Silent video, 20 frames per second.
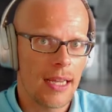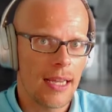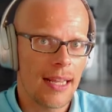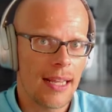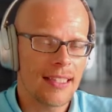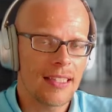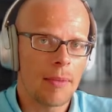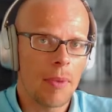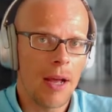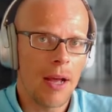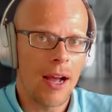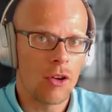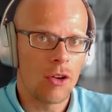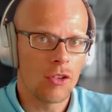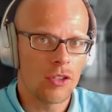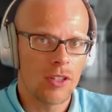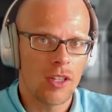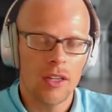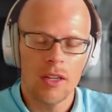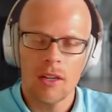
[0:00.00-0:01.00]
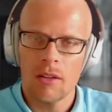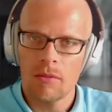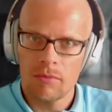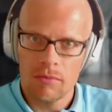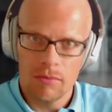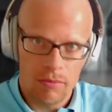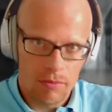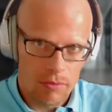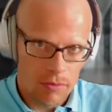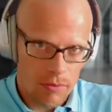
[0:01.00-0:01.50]
It's about
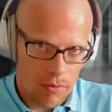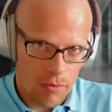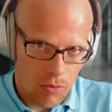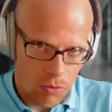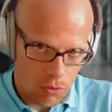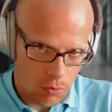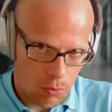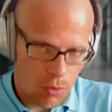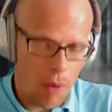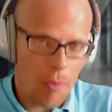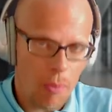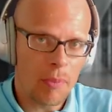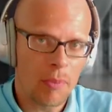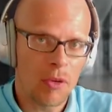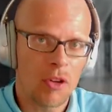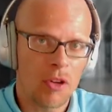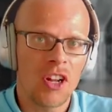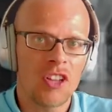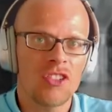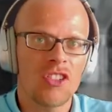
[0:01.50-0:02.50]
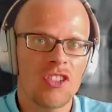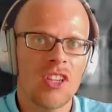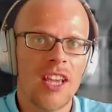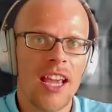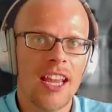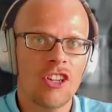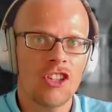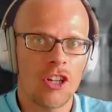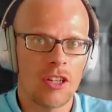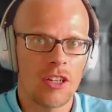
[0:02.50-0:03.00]
proper
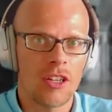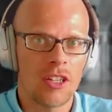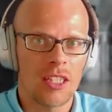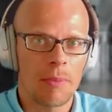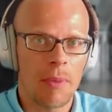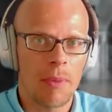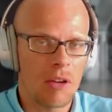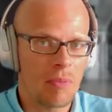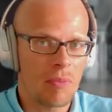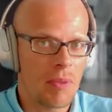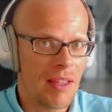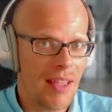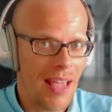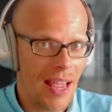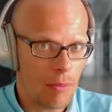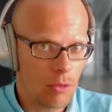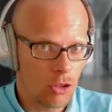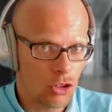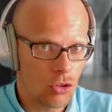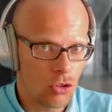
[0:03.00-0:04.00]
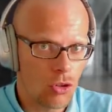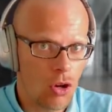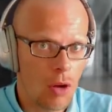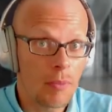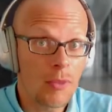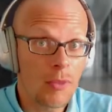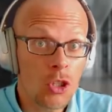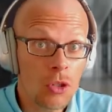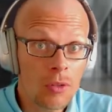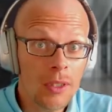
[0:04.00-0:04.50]
pronunciation. It's about being able to
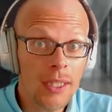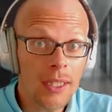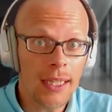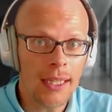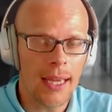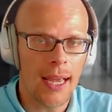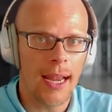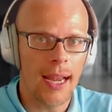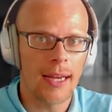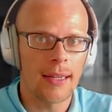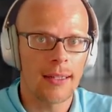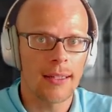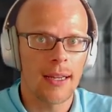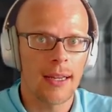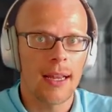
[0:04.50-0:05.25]
communicate.